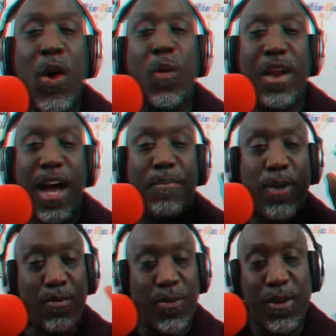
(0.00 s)
When
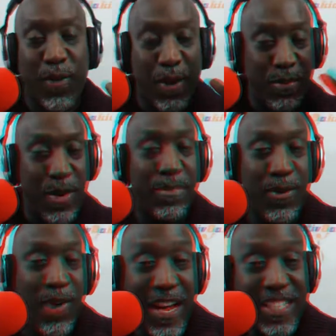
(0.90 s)

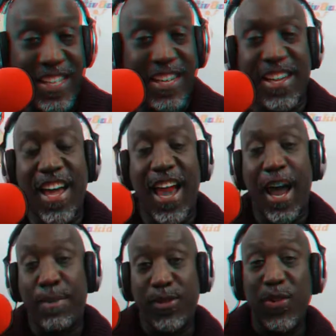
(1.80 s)
preparation and
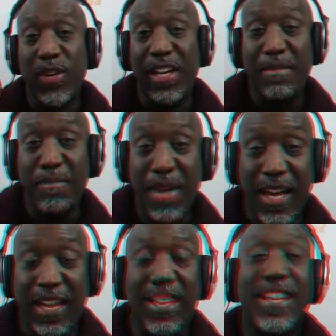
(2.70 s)
opportunity
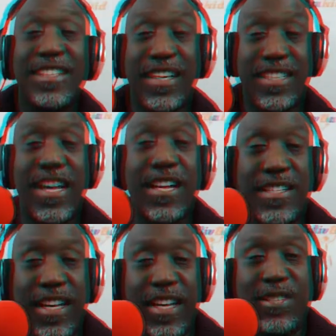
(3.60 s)
meet,
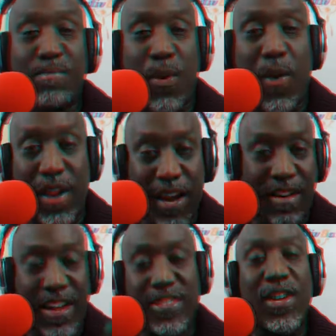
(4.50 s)
success is born. There it
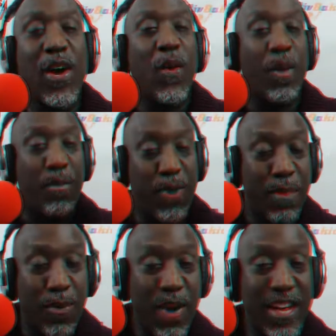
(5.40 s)
is. When
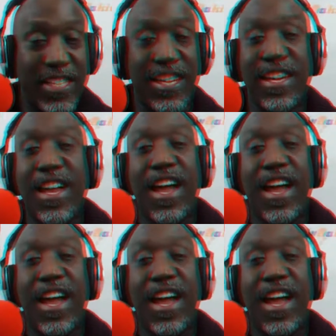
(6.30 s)
preparation